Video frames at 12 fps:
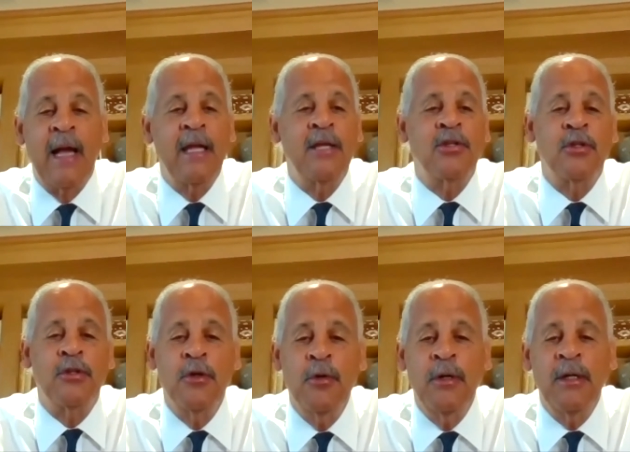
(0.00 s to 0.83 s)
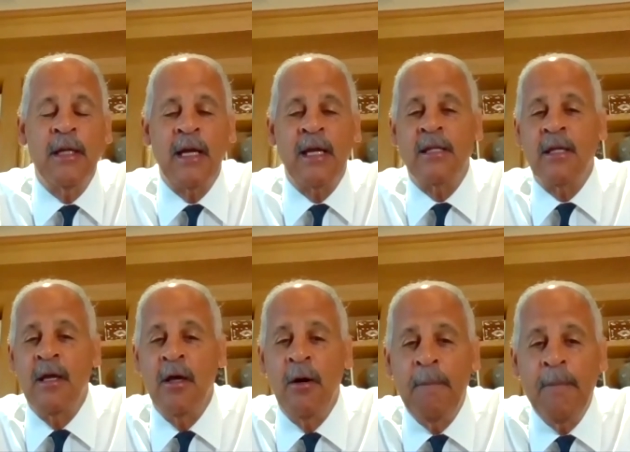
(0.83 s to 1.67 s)
I get to do it. I get
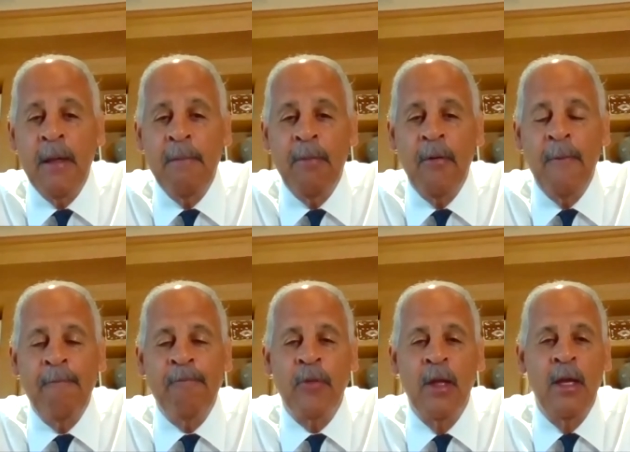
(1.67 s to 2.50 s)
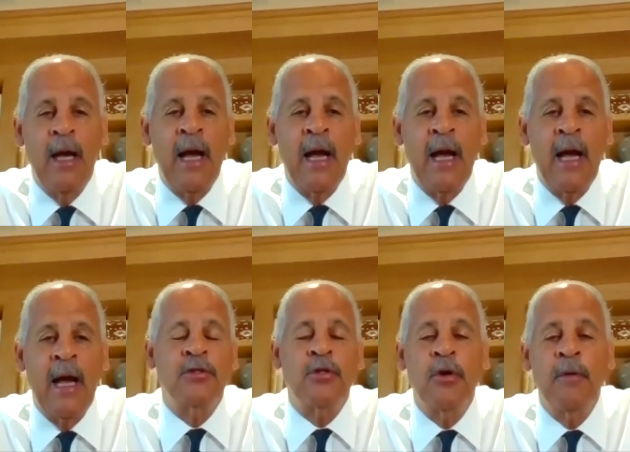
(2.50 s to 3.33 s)
to help people. I get
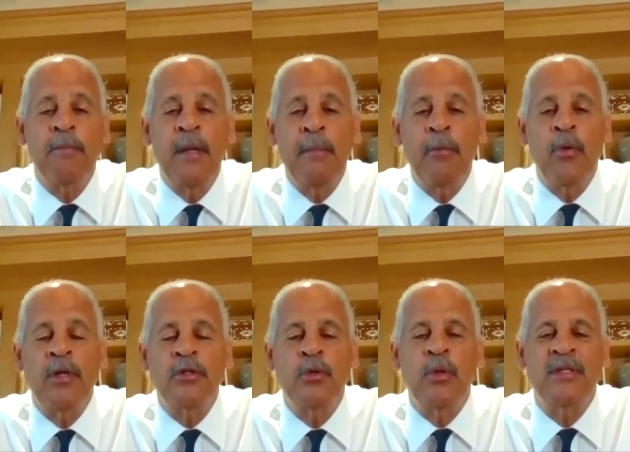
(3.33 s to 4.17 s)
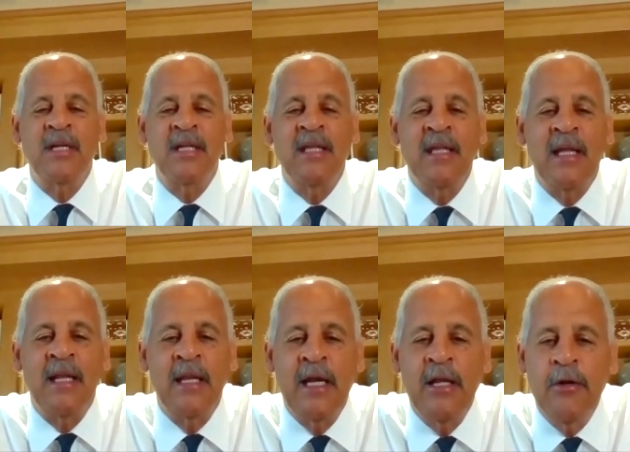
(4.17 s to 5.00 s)
to turn people into identity
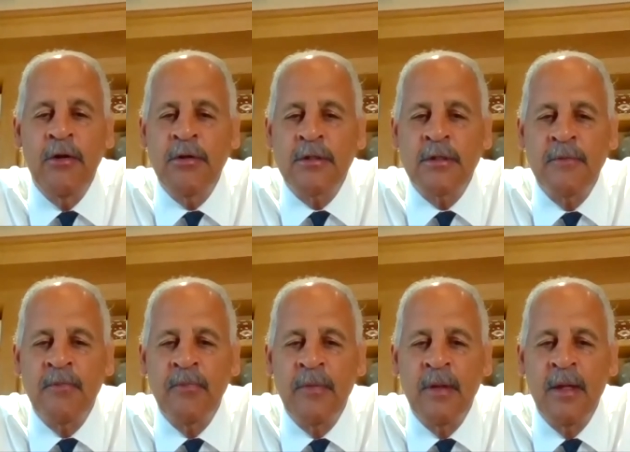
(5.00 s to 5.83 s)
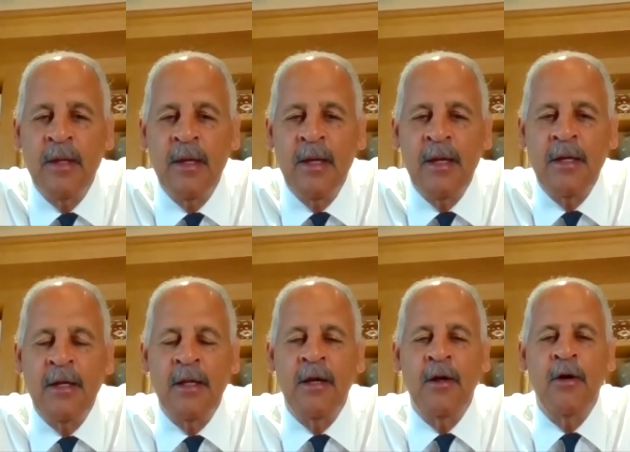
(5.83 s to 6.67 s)
leaders.
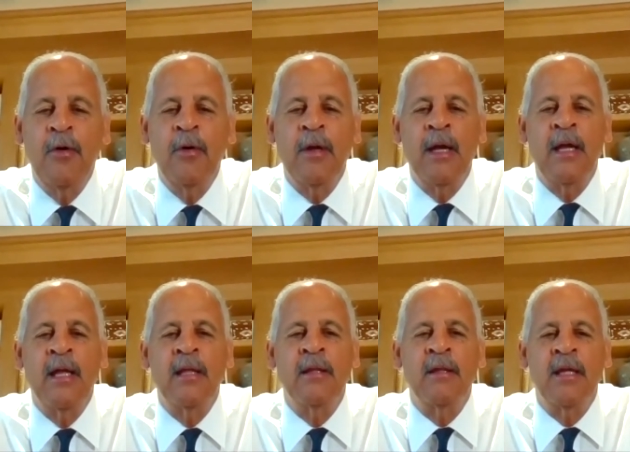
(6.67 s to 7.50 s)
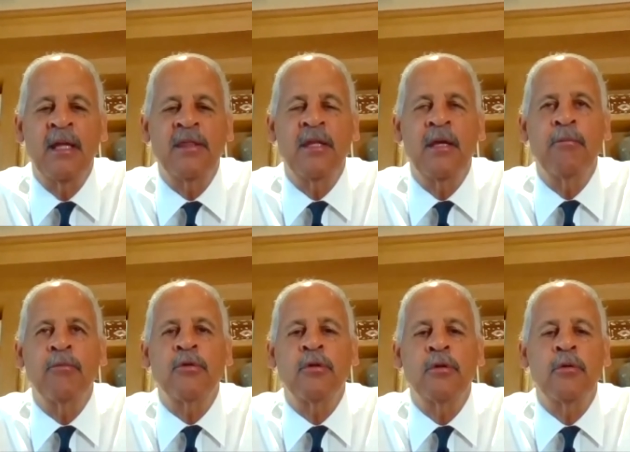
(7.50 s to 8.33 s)
and get them
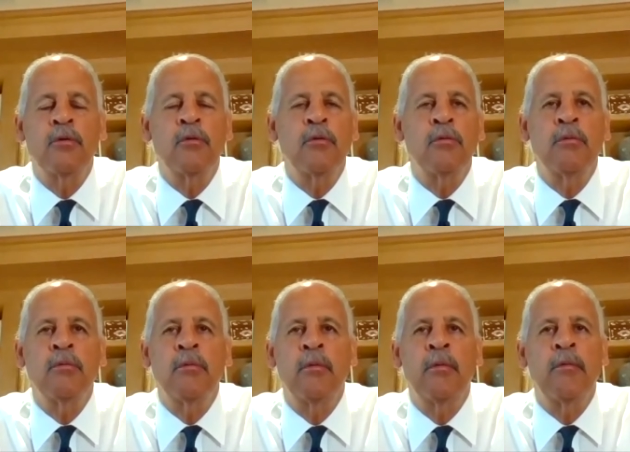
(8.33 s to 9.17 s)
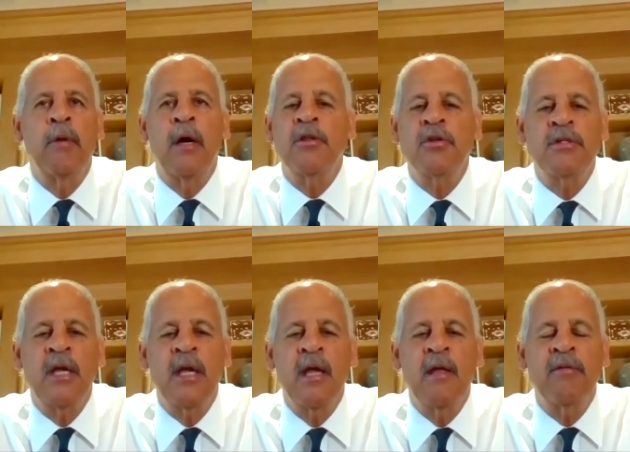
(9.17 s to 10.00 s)
to
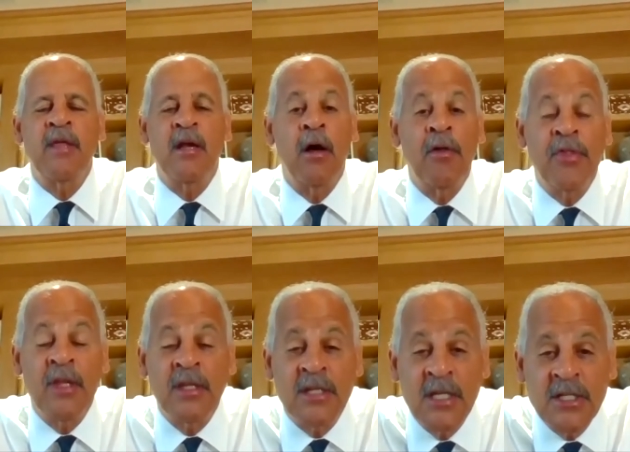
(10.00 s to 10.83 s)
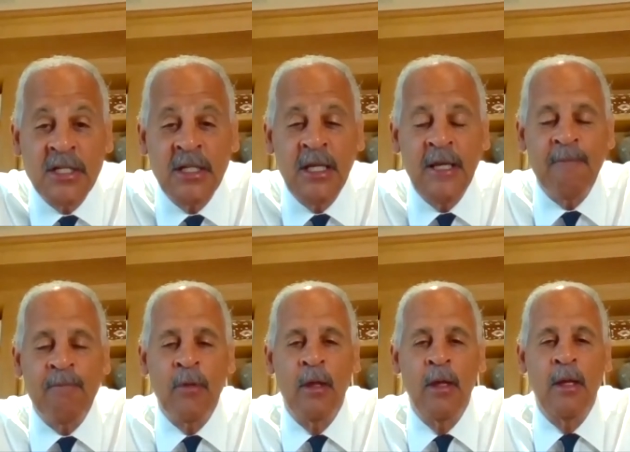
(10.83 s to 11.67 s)
understand their authenticity,
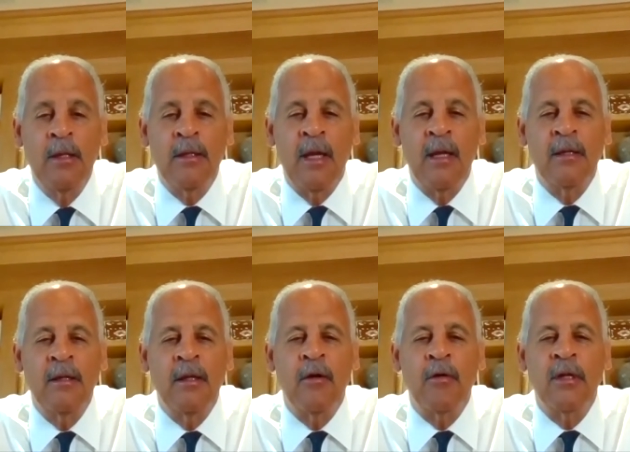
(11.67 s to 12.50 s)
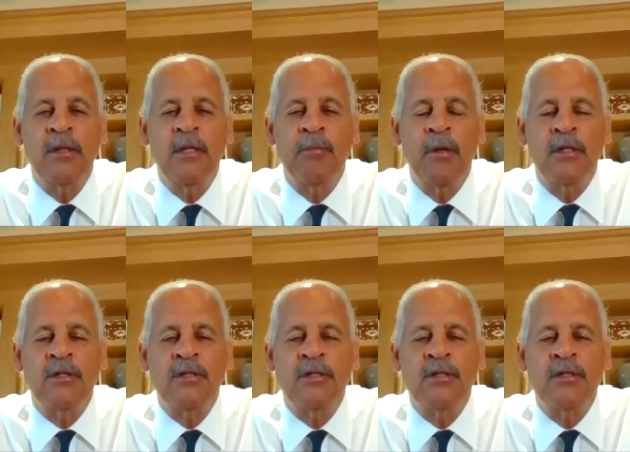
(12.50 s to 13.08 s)
get them to